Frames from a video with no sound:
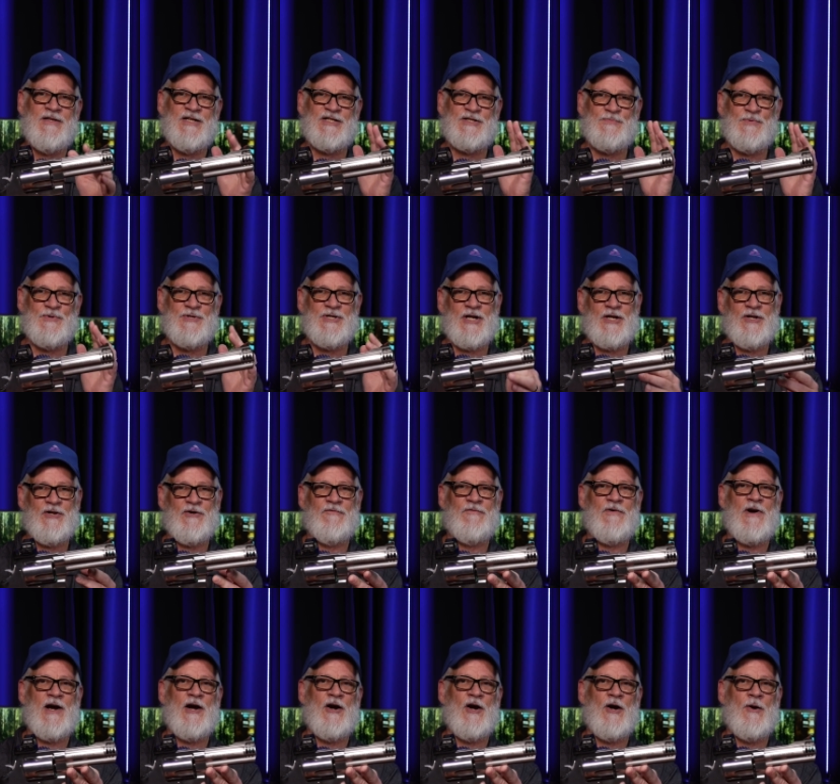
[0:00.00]
this particular
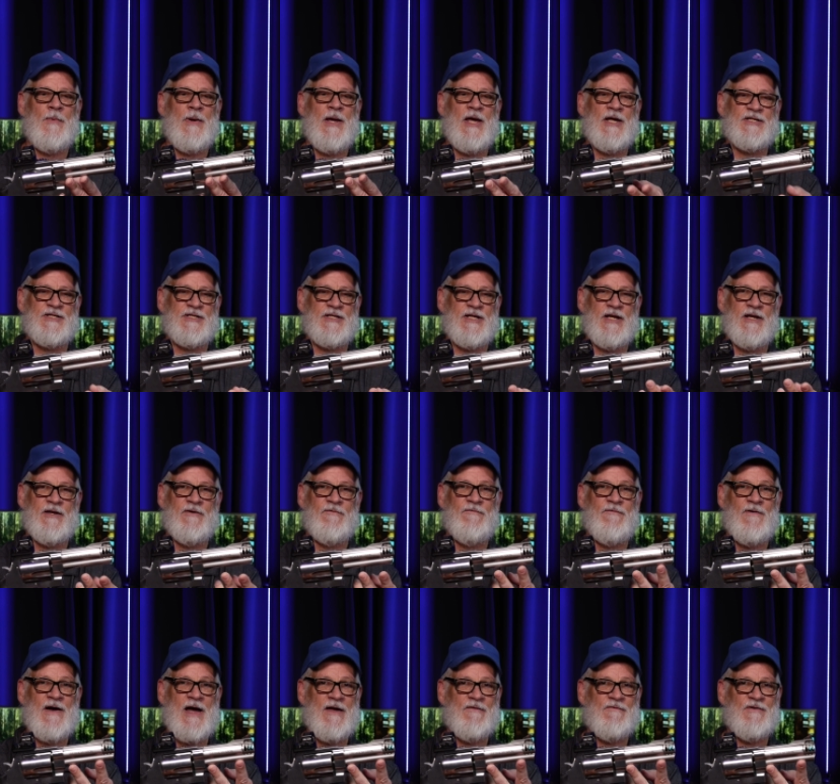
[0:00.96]
firearm has a
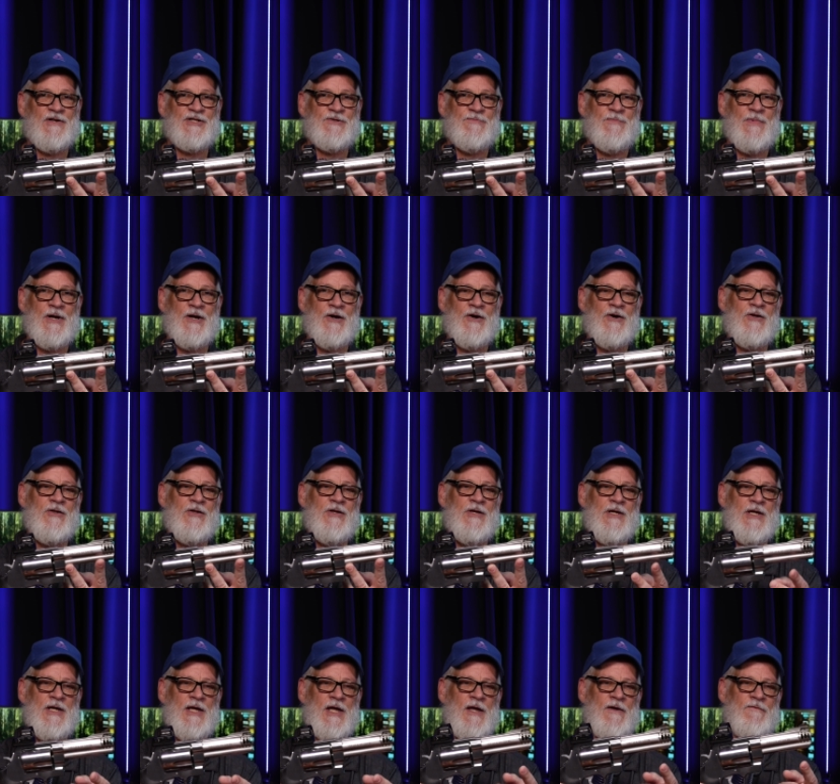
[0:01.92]
5-inch barrel.
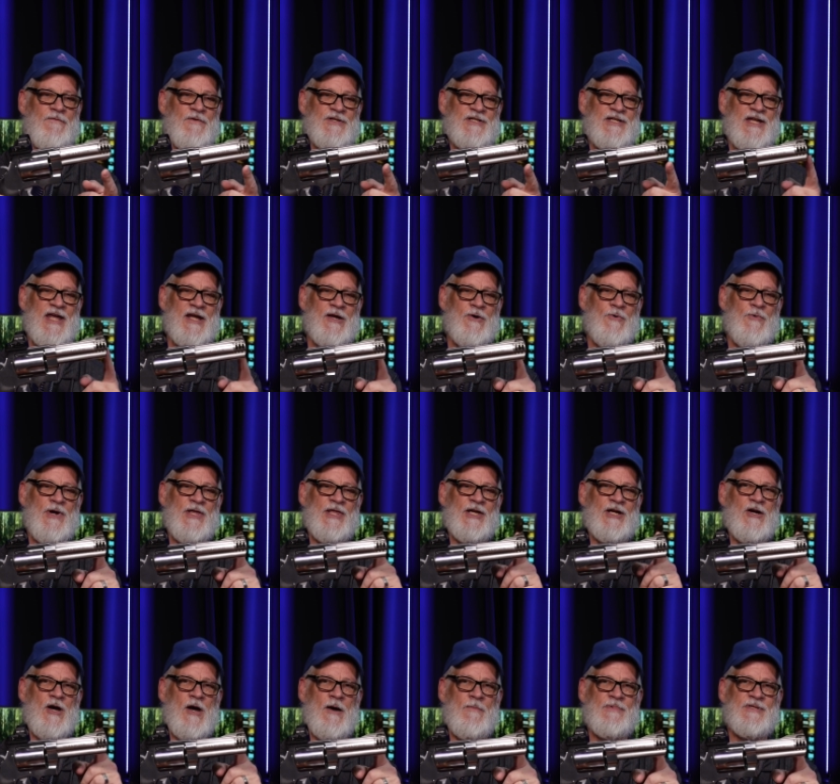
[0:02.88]
If you take away
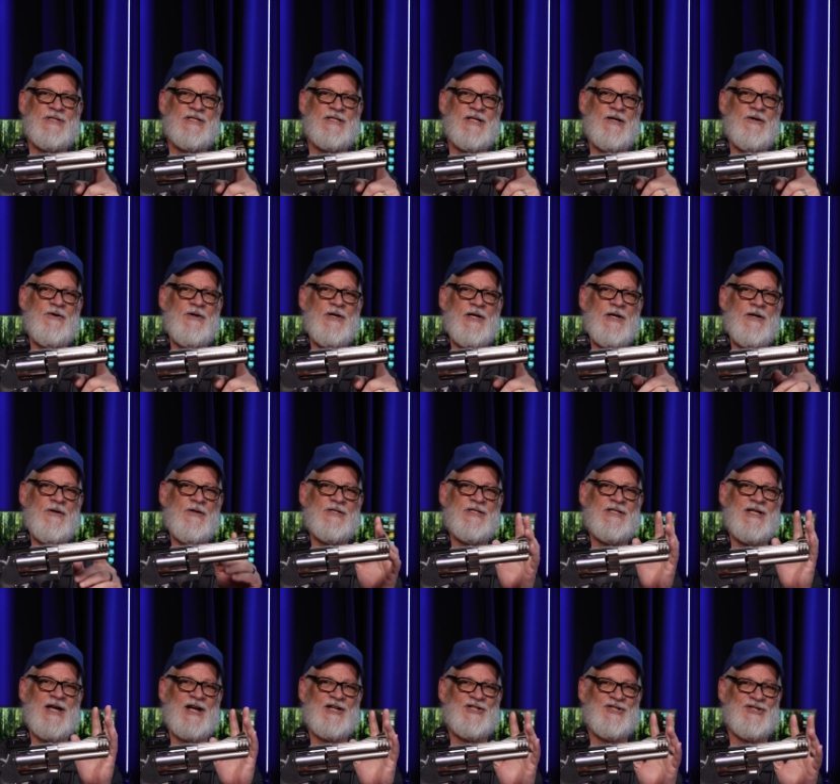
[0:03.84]
the compensator here,
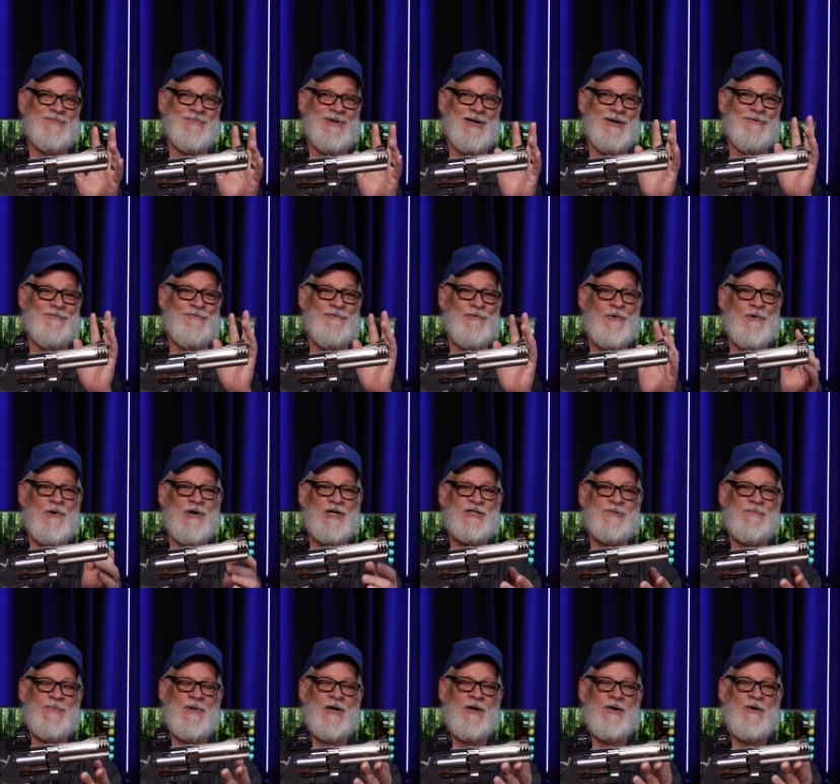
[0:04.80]
it's actually about a
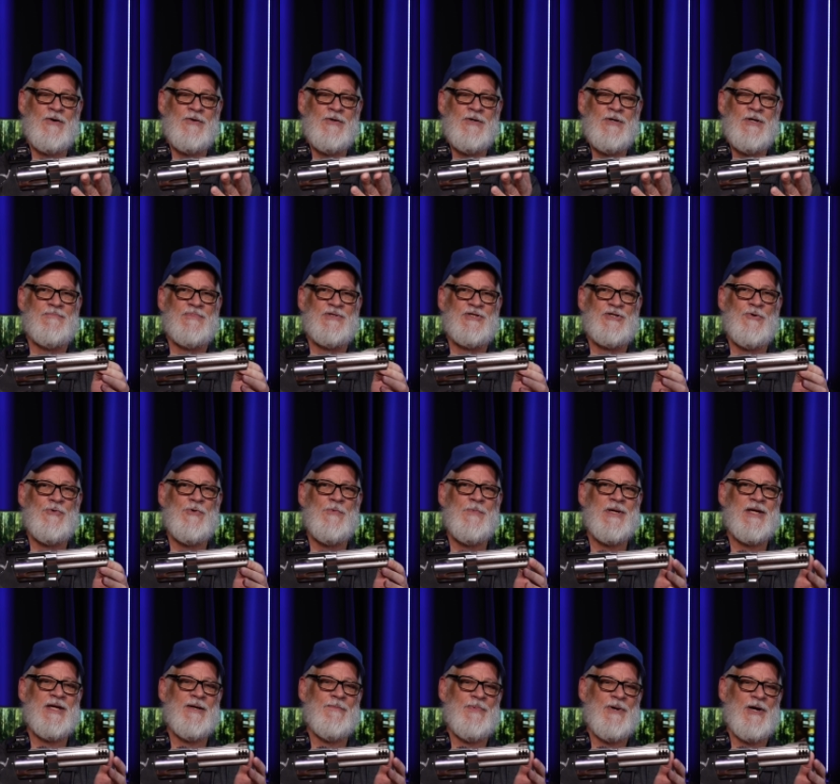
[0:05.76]
4-inch barrel. So we'll
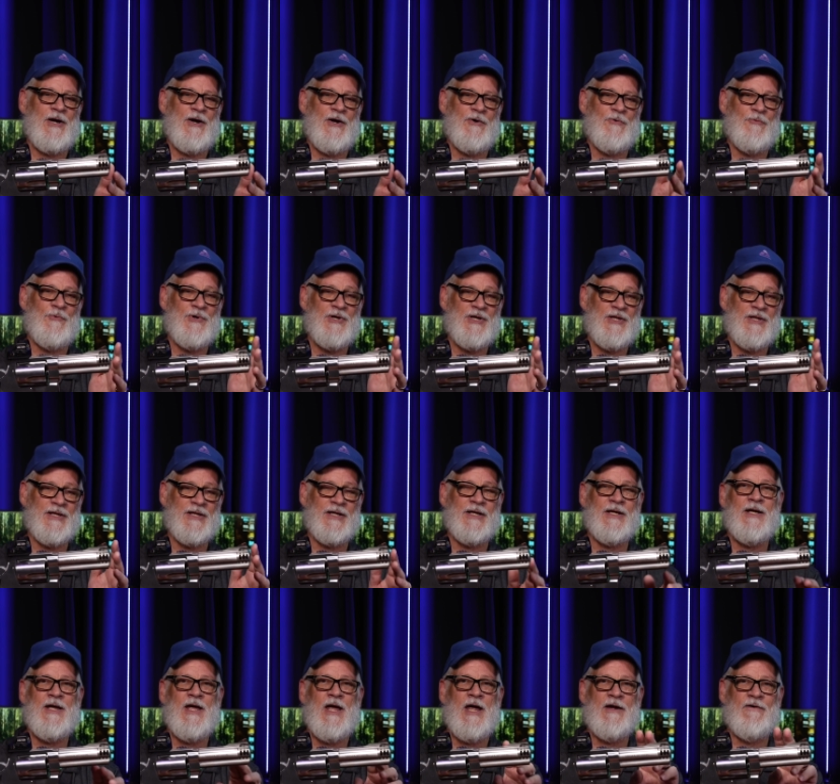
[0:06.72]
be comparing
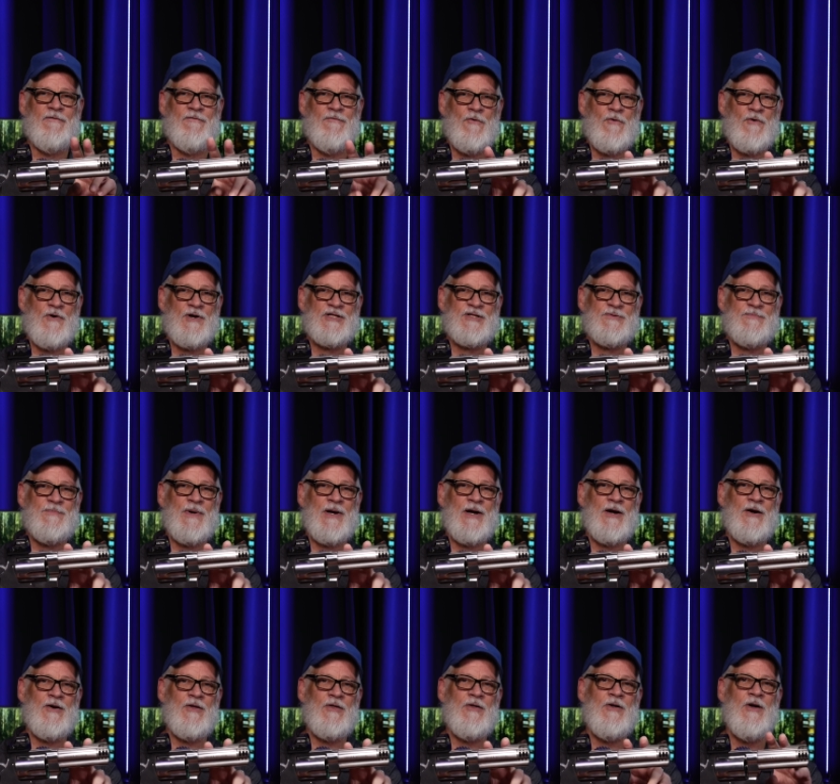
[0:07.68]
really a 4-inch
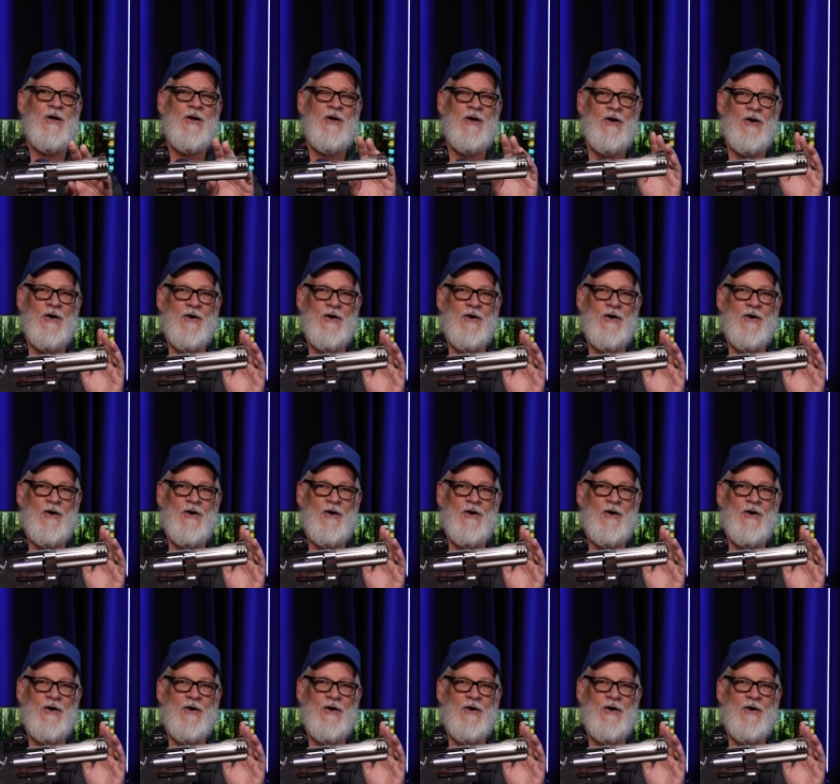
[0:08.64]
barrel,